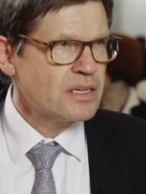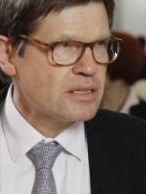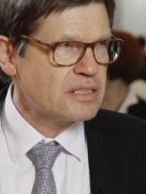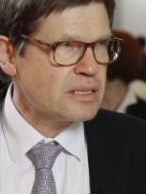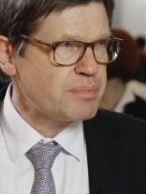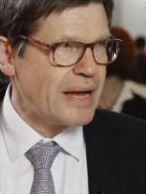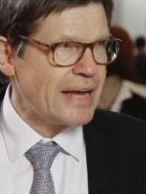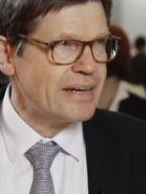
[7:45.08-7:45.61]

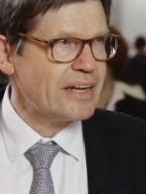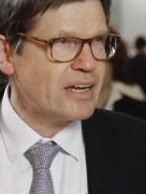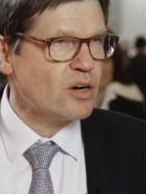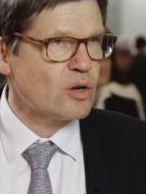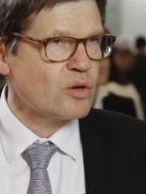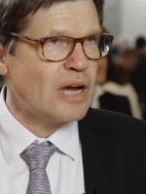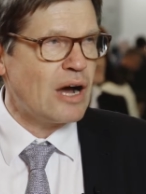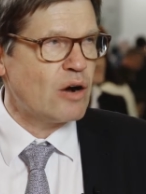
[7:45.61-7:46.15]
depending
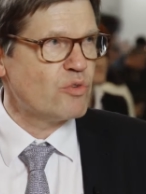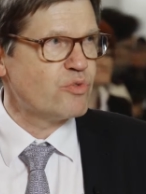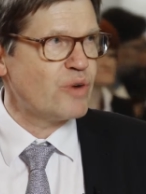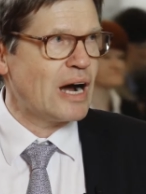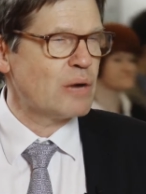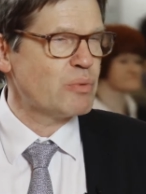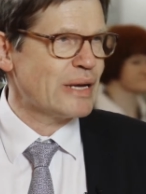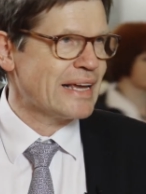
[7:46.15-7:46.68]
on how
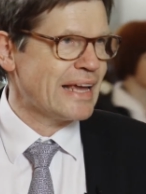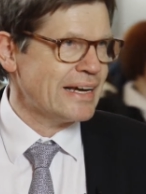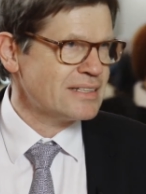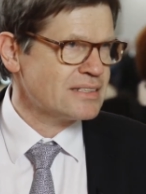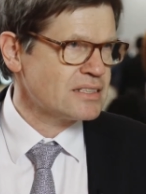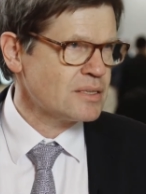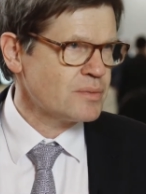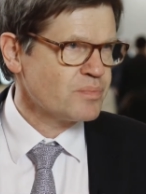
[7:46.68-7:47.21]
far we
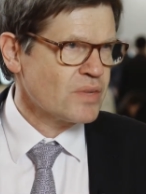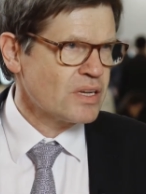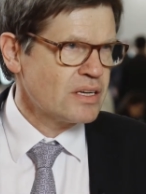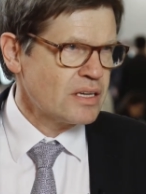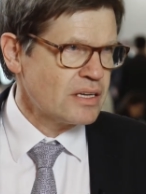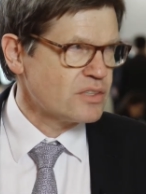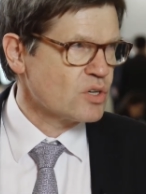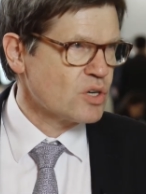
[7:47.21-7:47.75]
get,
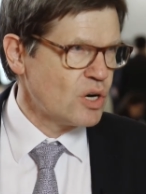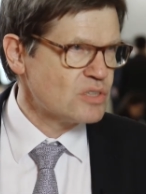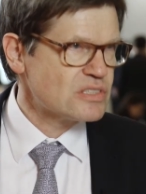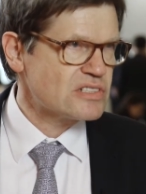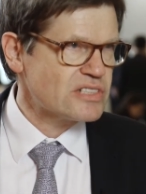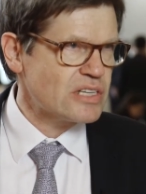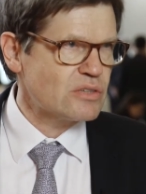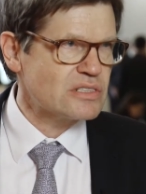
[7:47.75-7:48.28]
to close
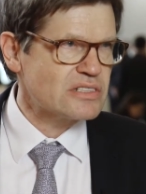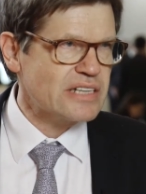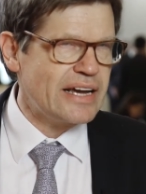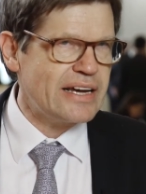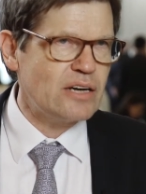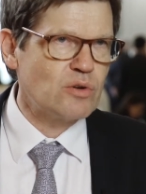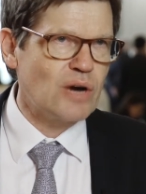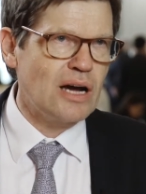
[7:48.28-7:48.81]
the Series
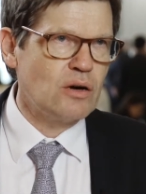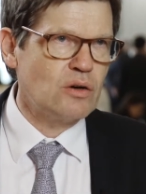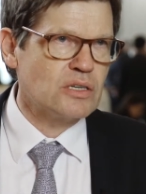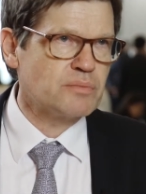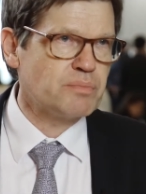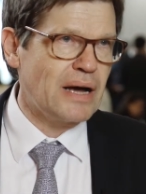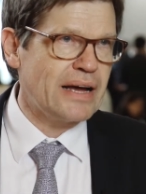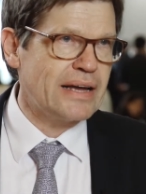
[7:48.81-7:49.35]
A round
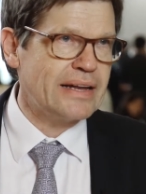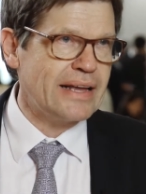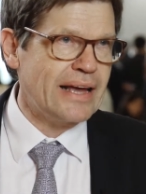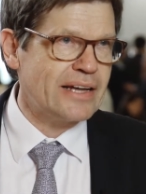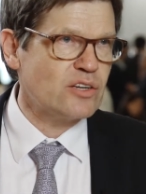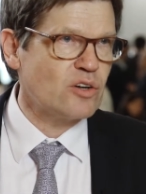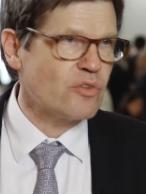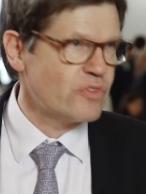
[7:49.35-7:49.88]
by the
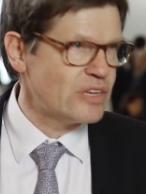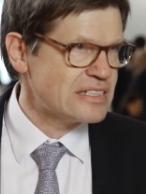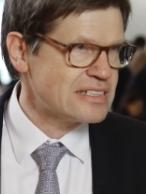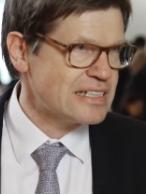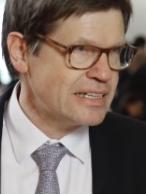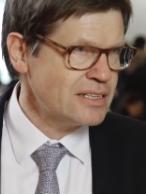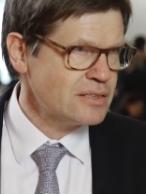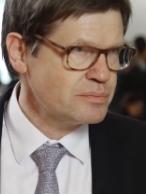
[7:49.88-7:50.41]
end of
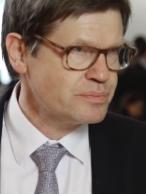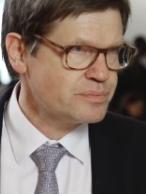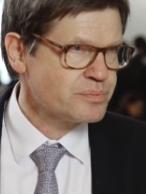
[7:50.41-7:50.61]
this year.